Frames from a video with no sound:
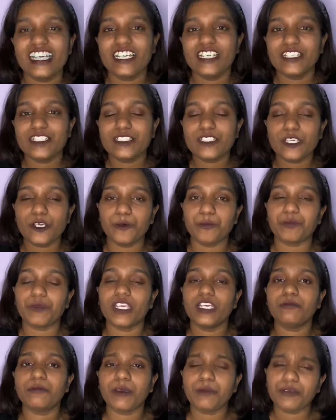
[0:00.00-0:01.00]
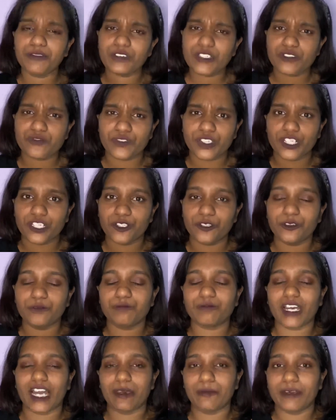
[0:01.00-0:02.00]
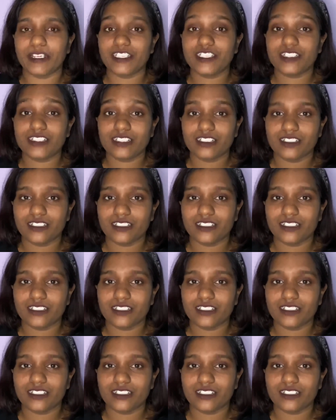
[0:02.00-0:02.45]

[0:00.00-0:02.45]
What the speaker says: So, in my previous video, I mentioned